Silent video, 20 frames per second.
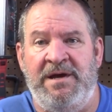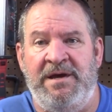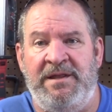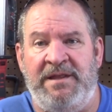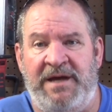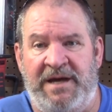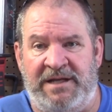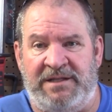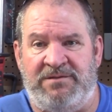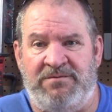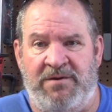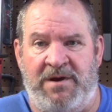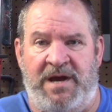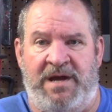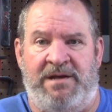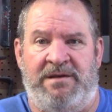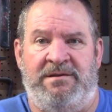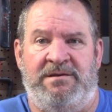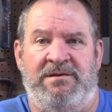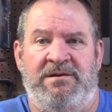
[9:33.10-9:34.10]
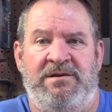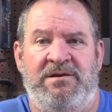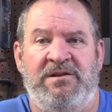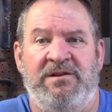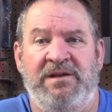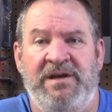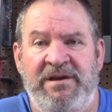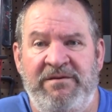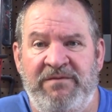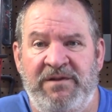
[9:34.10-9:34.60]
That's right.
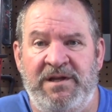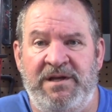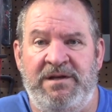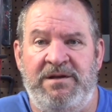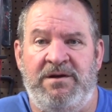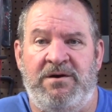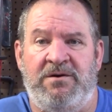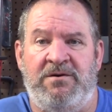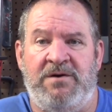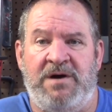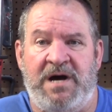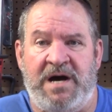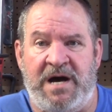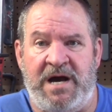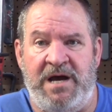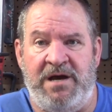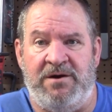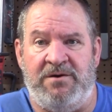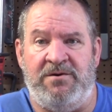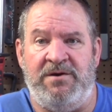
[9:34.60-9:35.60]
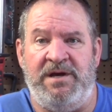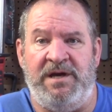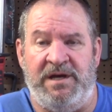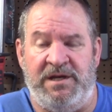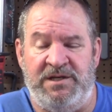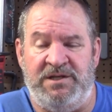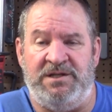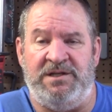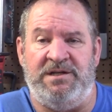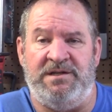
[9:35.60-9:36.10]
Cleveland, Ohio
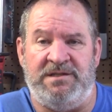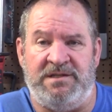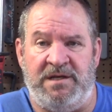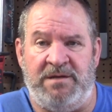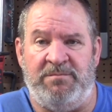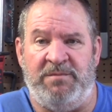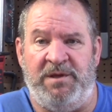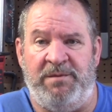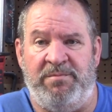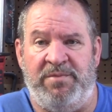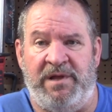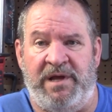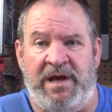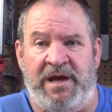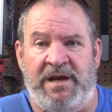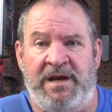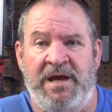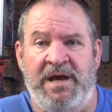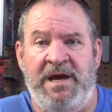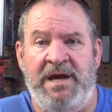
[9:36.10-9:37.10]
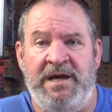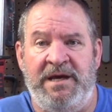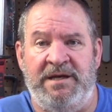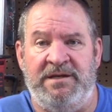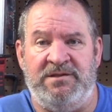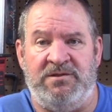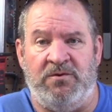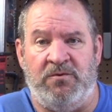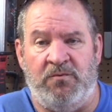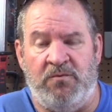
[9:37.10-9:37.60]
engine assembly plant
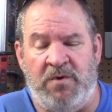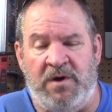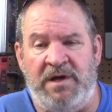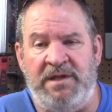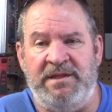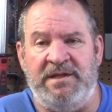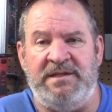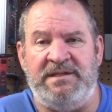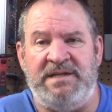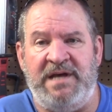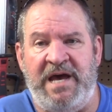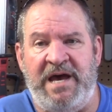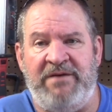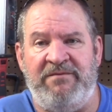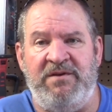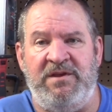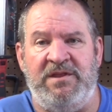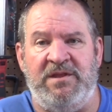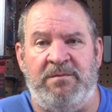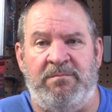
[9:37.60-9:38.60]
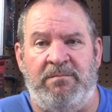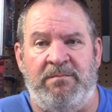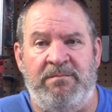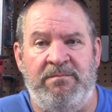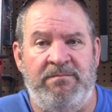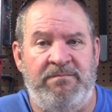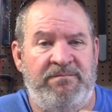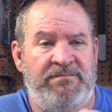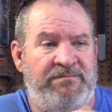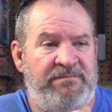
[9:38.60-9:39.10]
is the one that's having the,
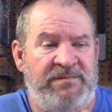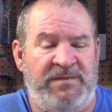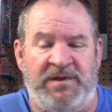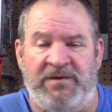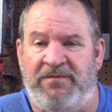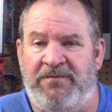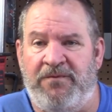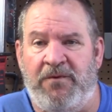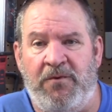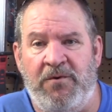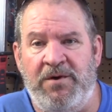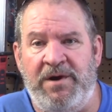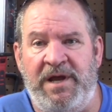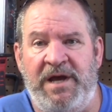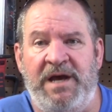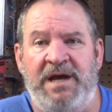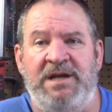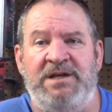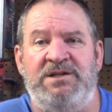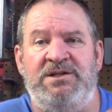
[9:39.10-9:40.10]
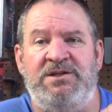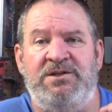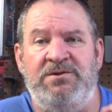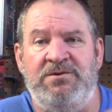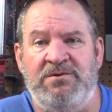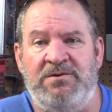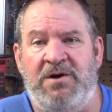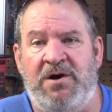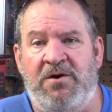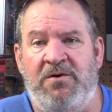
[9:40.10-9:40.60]
the Ford Edge
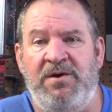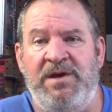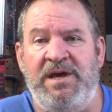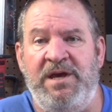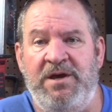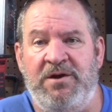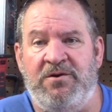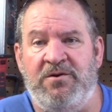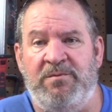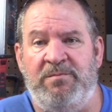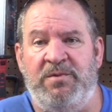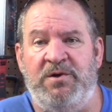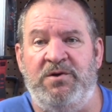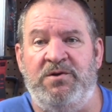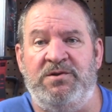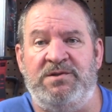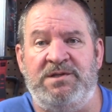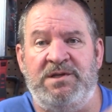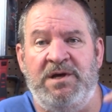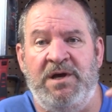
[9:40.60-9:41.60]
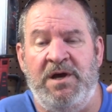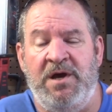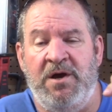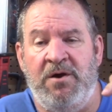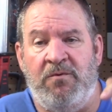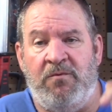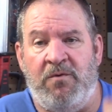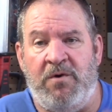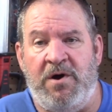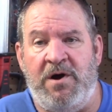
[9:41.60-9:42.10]
two point oh EcoBoost
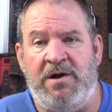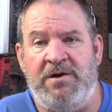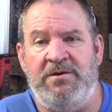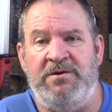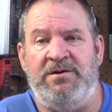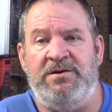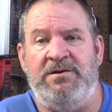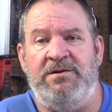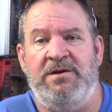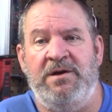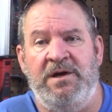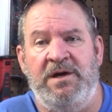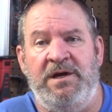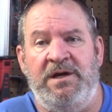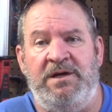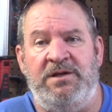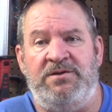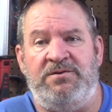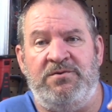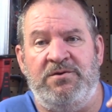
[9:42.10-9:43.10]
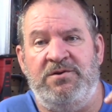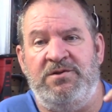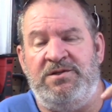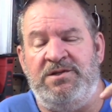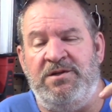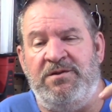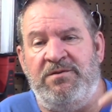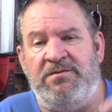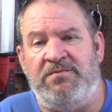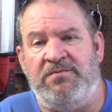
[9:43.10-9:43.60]
water
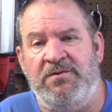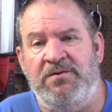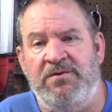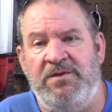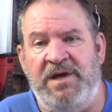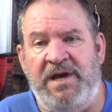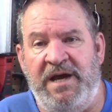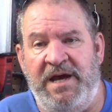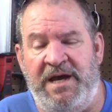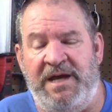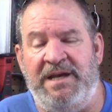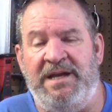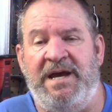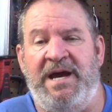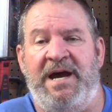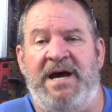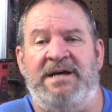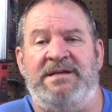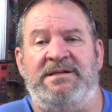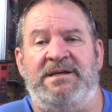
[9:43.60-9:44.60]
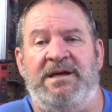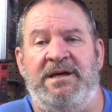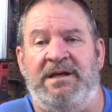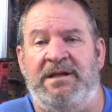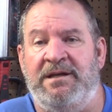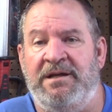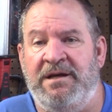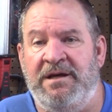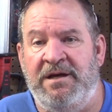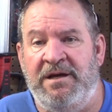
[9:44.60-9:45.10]
intrusion through the head
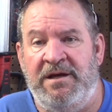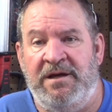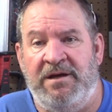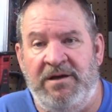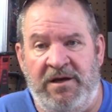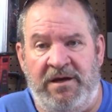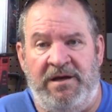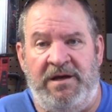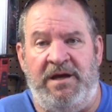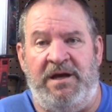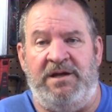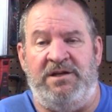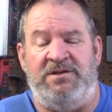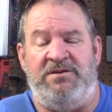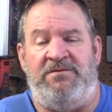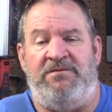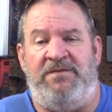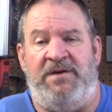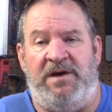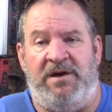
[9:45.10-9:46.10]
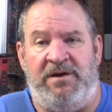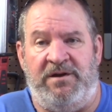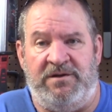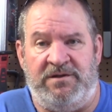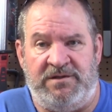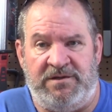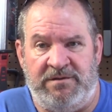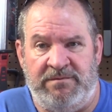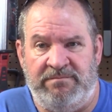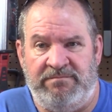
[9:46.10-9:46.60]
gasket engine
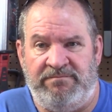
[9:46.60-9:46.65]
failures.